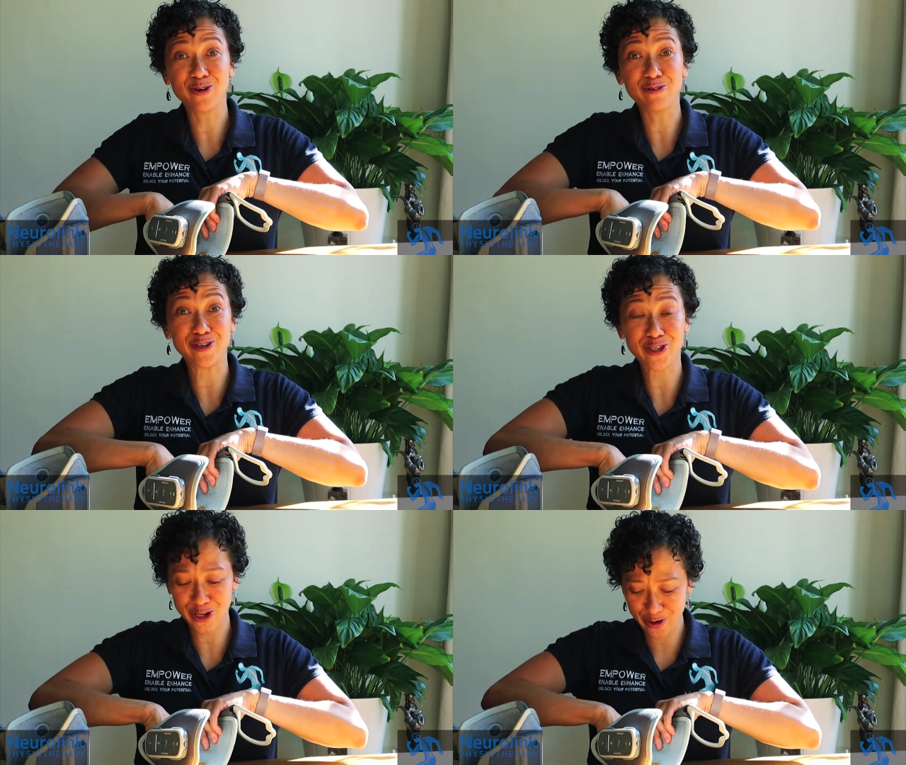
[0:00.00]
off
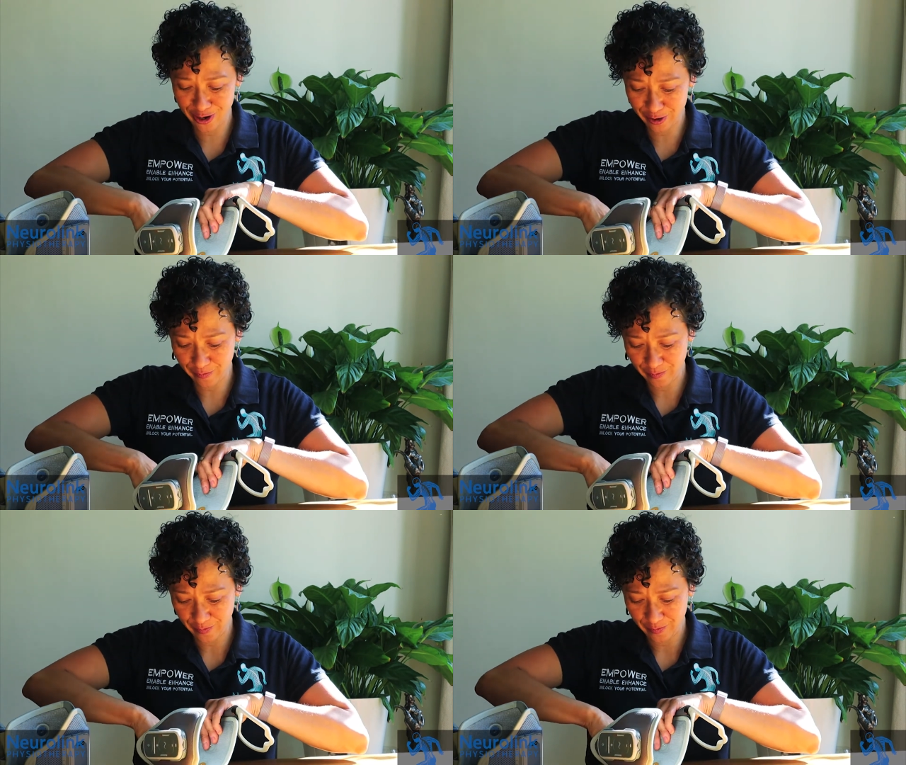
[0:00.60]
and show you.
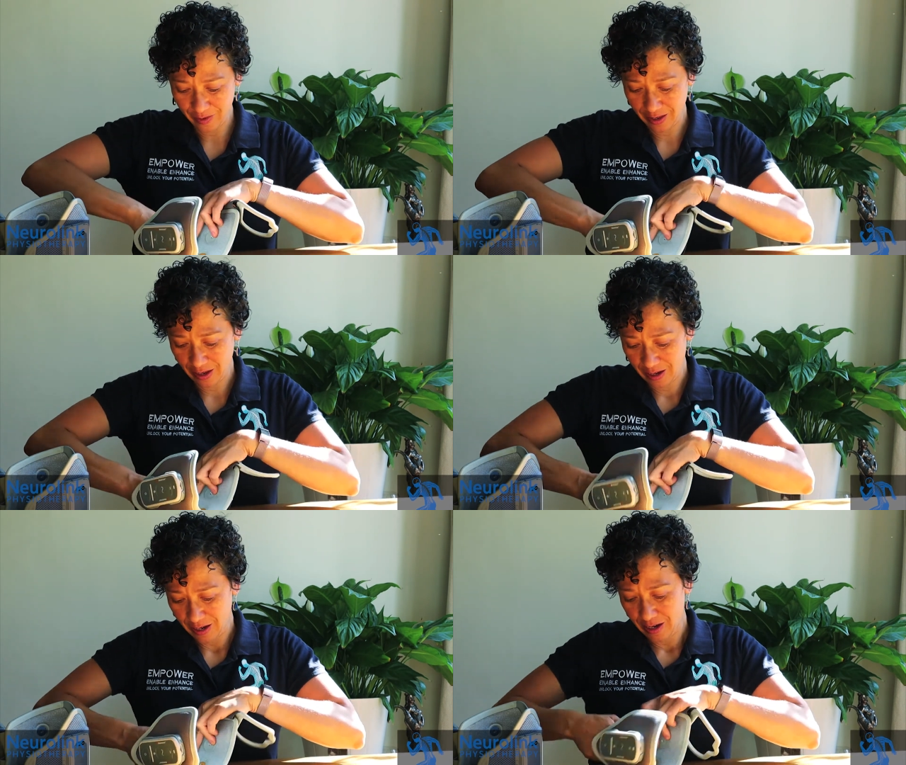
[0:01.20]

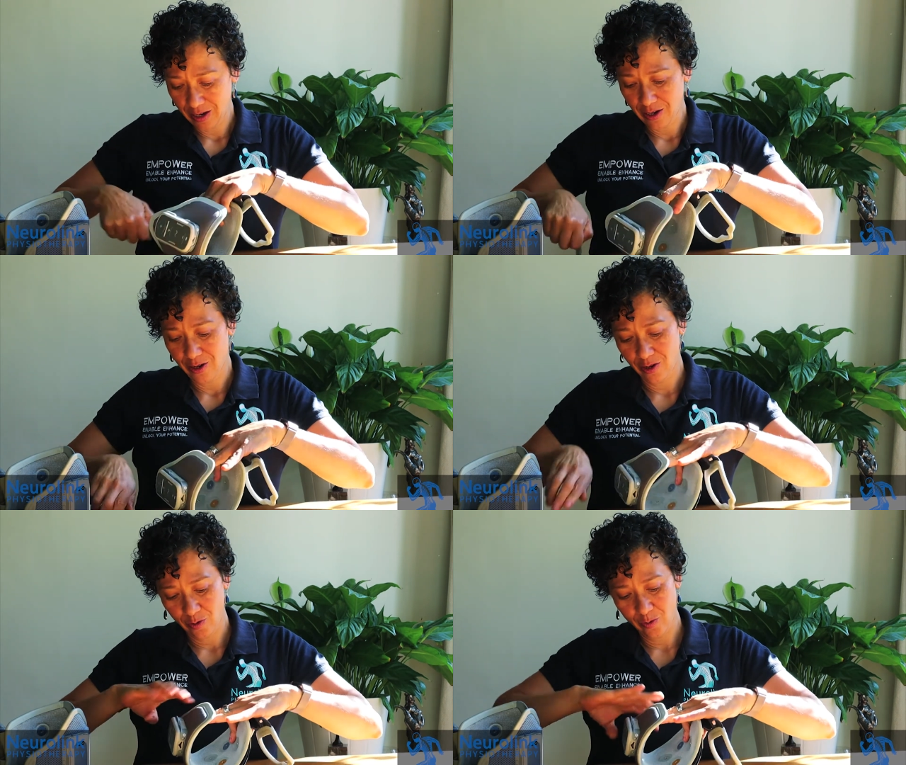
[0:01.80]

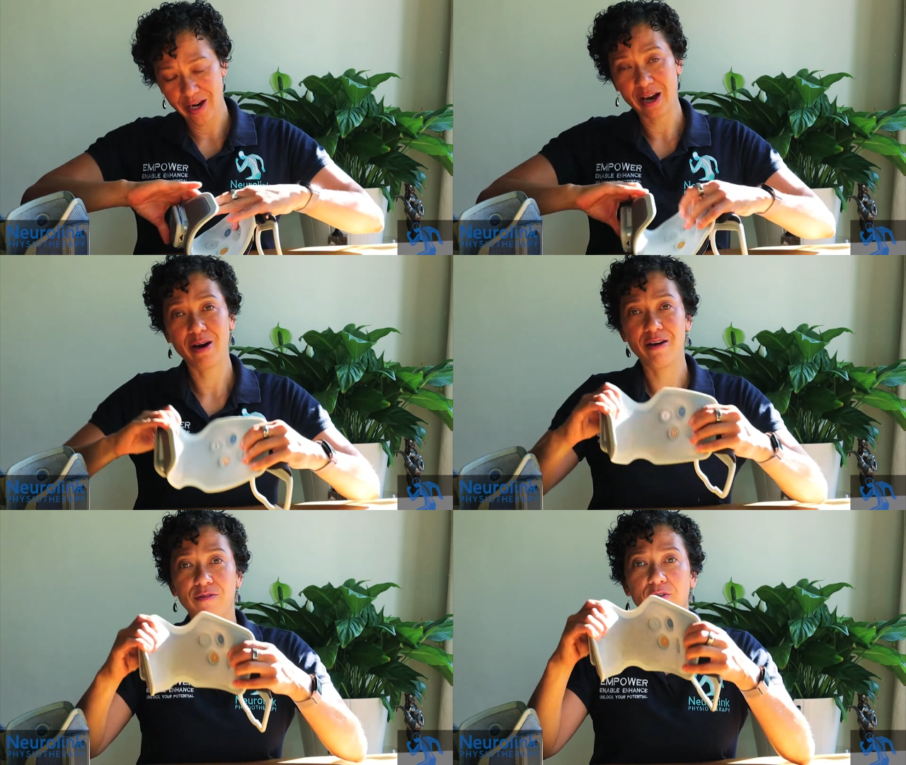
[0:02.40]
We now
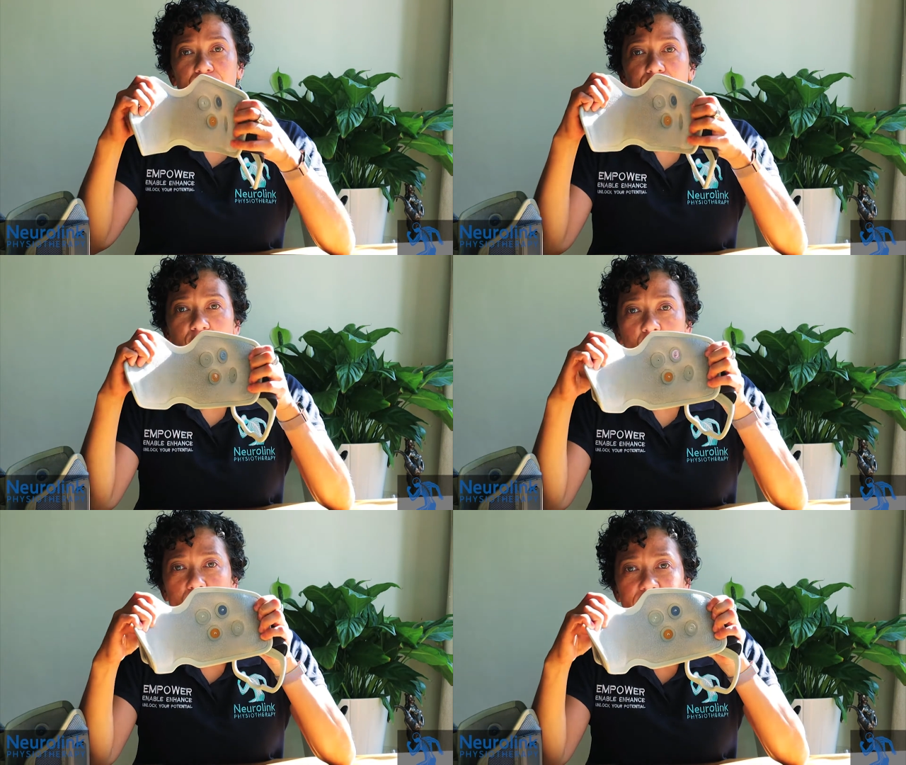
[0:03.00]
have
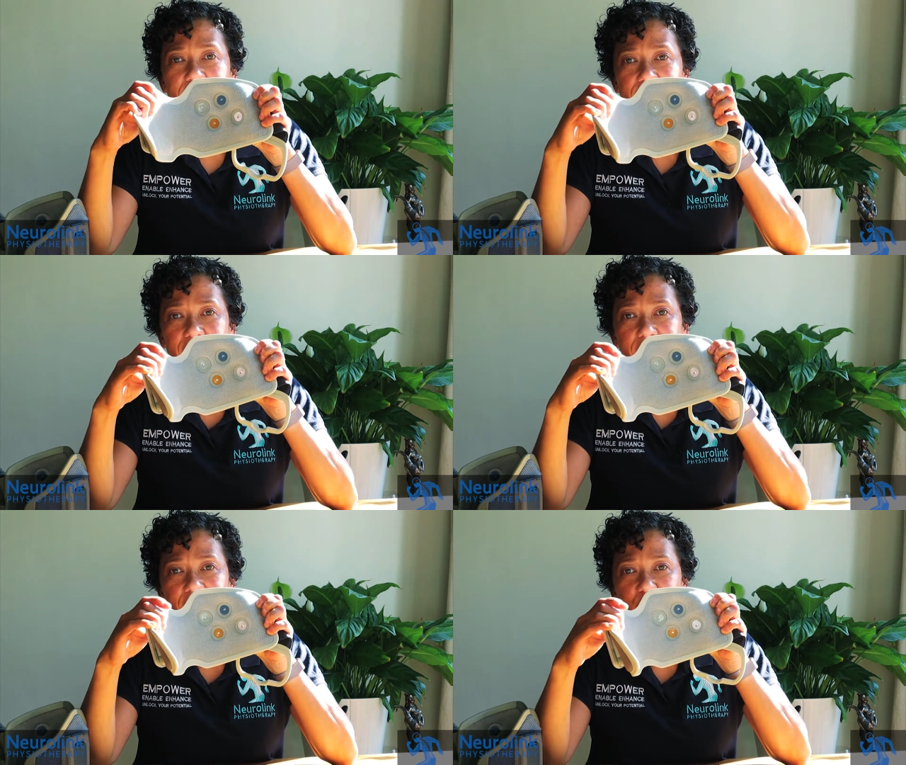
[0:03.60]
4
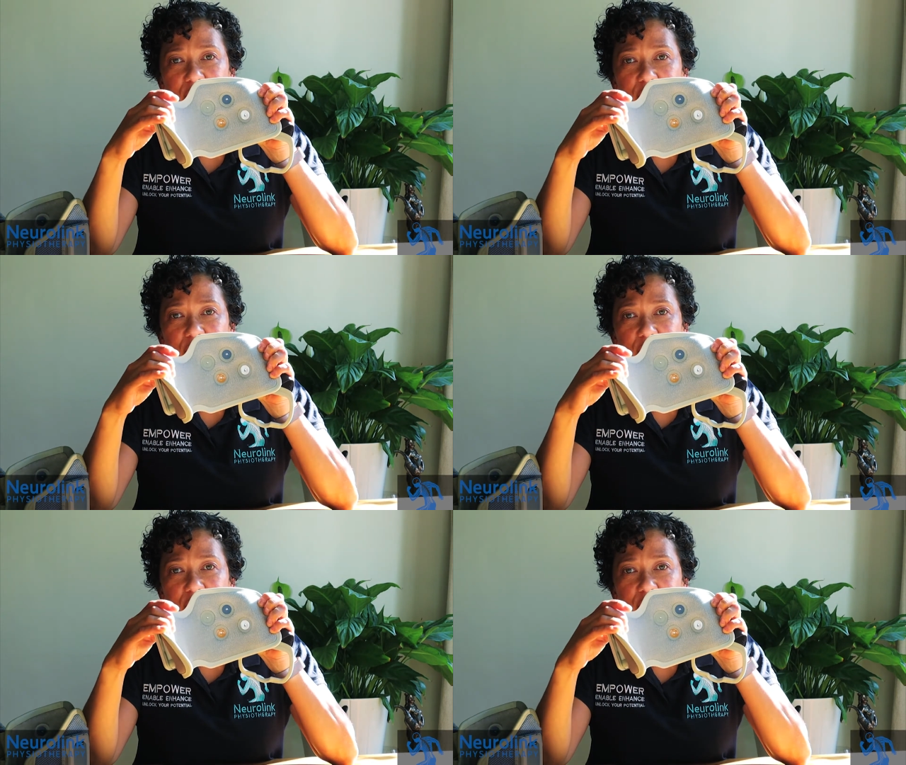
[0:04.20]
studs,